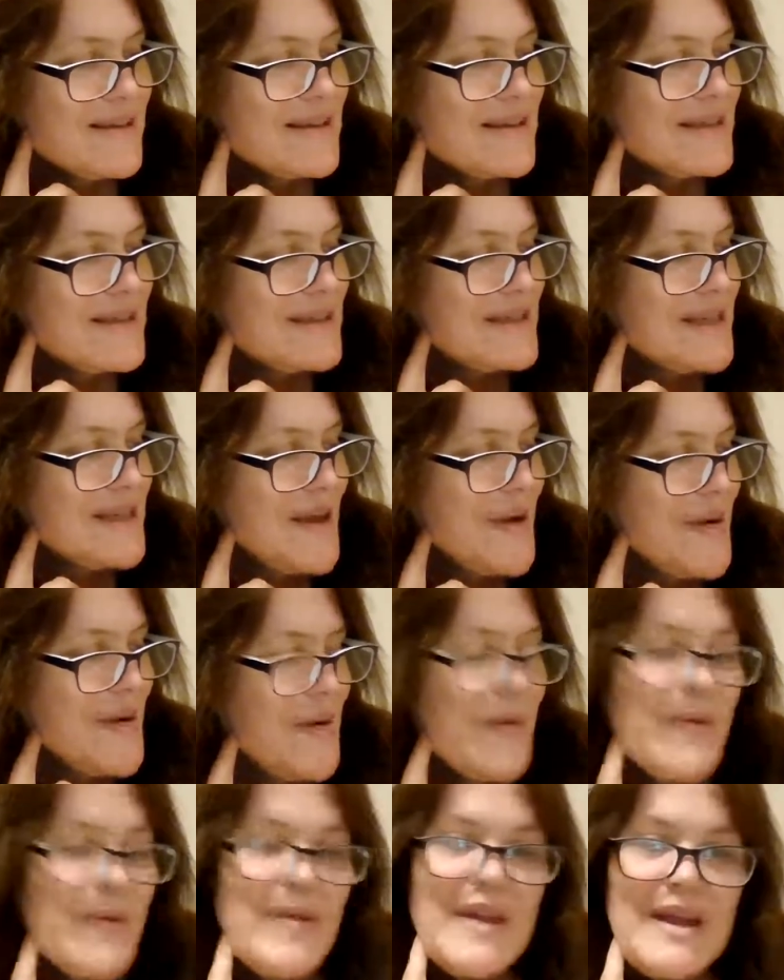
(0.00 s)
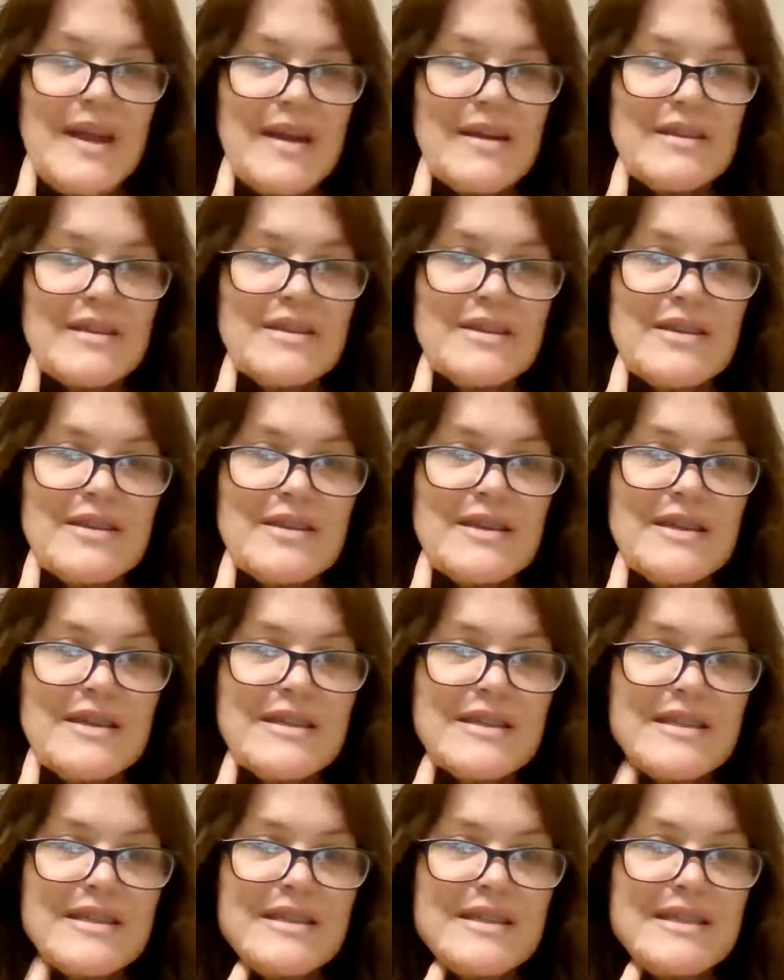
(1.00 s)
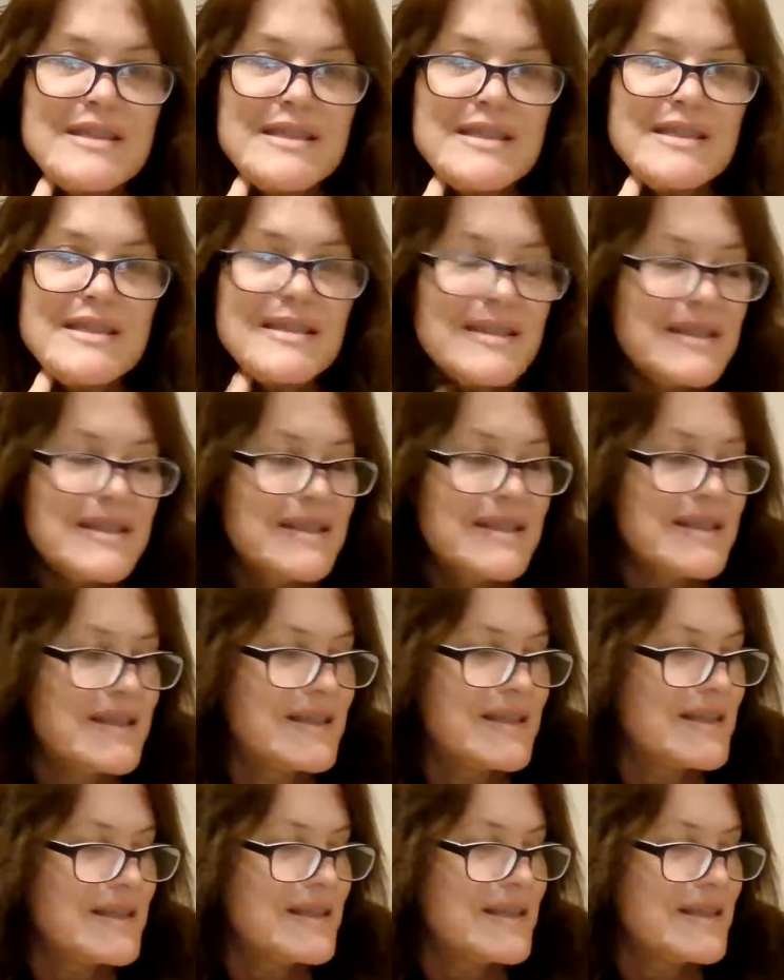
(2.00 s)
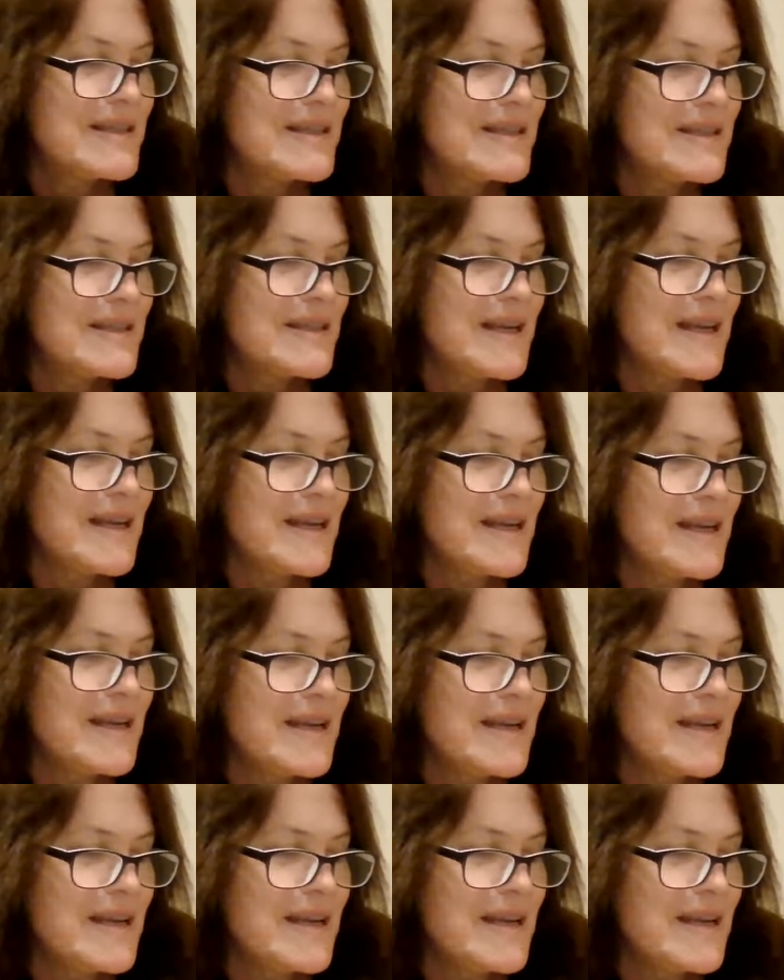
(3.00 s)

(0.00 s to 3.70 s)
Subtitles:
So the answer is D.